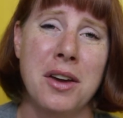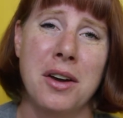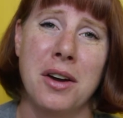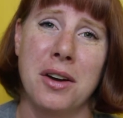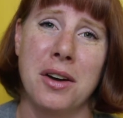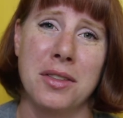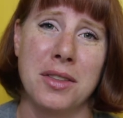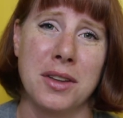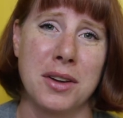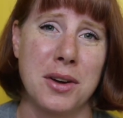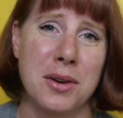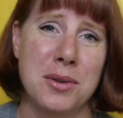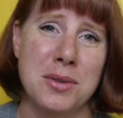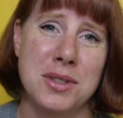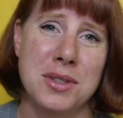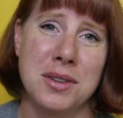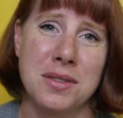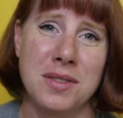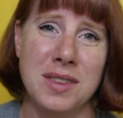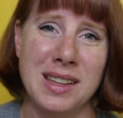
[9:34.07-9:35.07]
on the
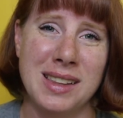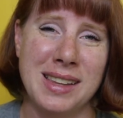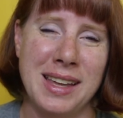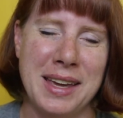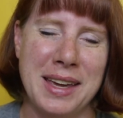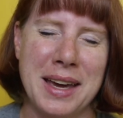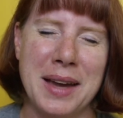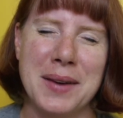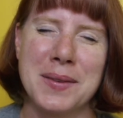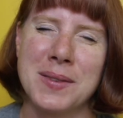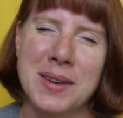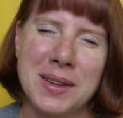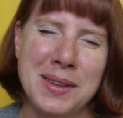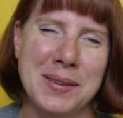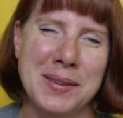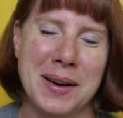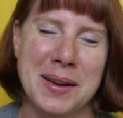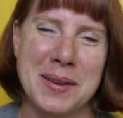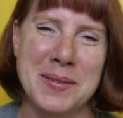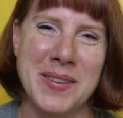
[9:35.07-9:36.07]
coast of the lake I
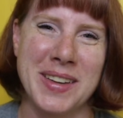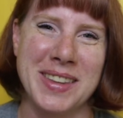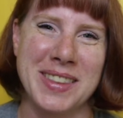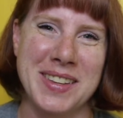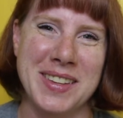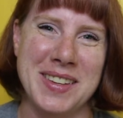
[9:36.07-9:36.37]
really recommend